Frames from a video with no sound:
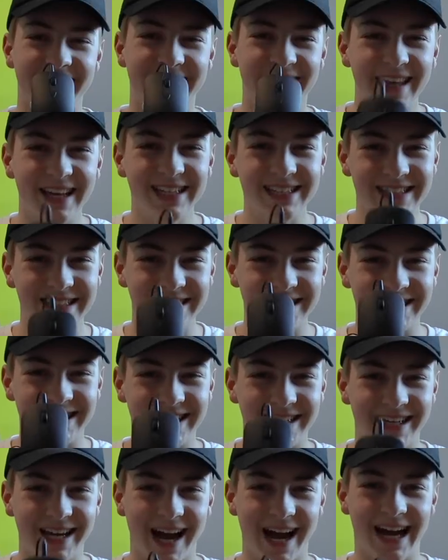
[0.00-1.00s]
This,
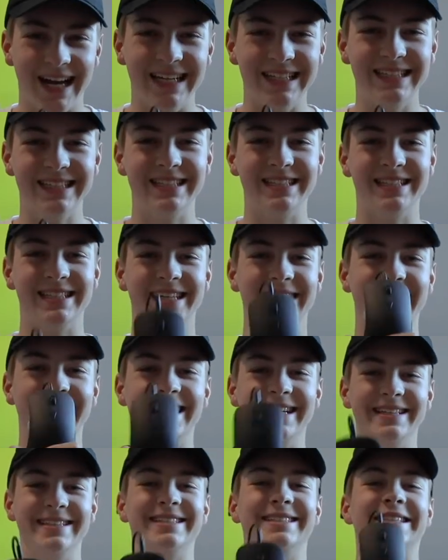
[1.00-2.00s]
guys,
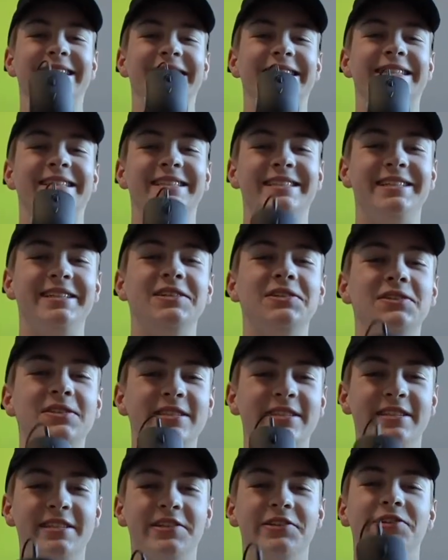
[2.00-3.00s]
is the
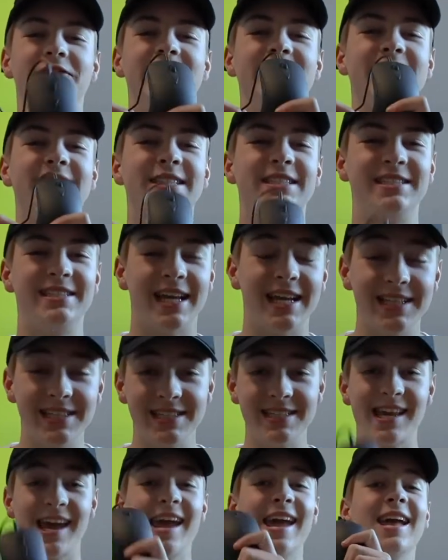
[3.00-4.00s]
SteelSeries
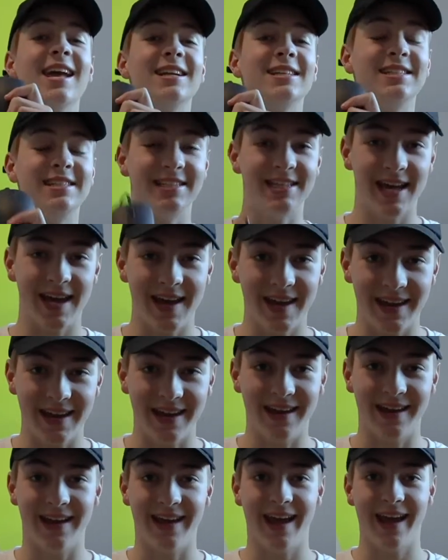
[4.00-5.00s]
Sensei 10,
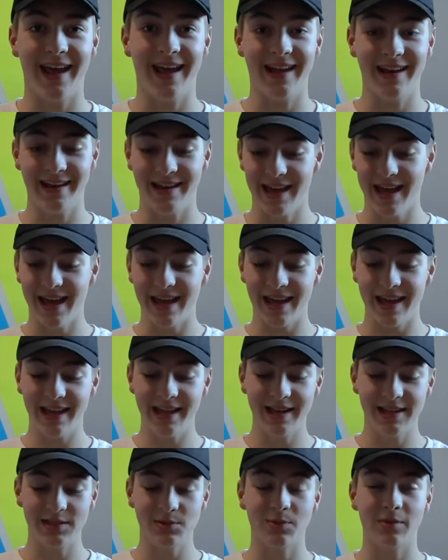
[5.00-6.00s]
and
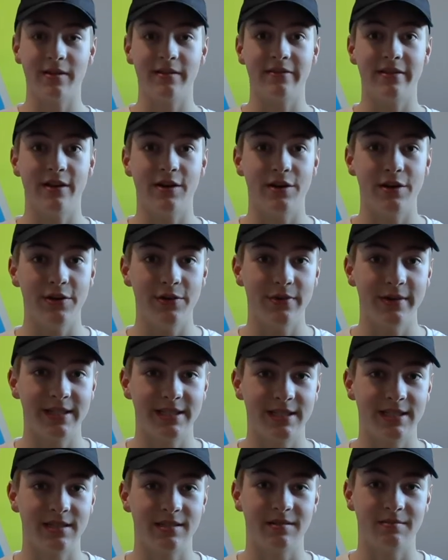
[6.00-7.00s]
it is one of their
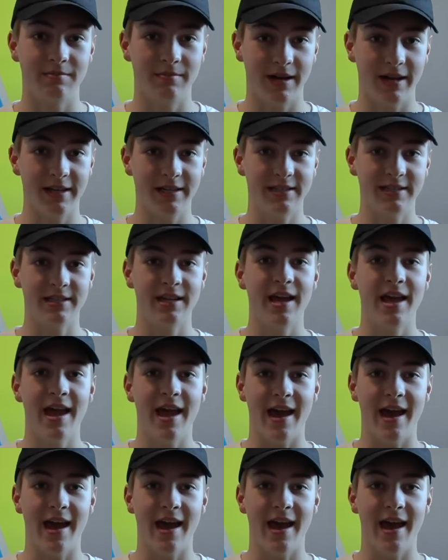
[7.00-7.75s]
newest mice,